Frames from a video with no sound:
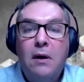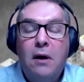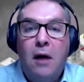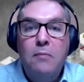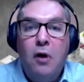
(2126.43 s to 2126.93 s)

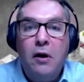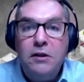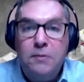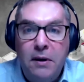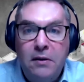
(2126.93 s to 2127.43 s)
I'm not
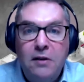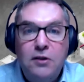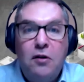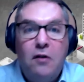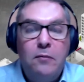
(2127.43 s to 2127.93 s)
expecting
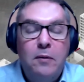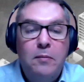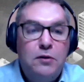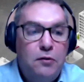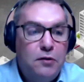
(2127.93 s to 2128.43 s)
staff
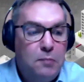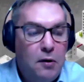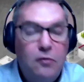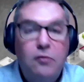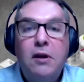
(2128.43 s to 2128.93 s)
members to
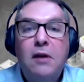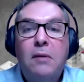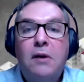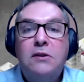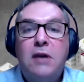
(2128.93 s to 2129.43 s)
respond to emails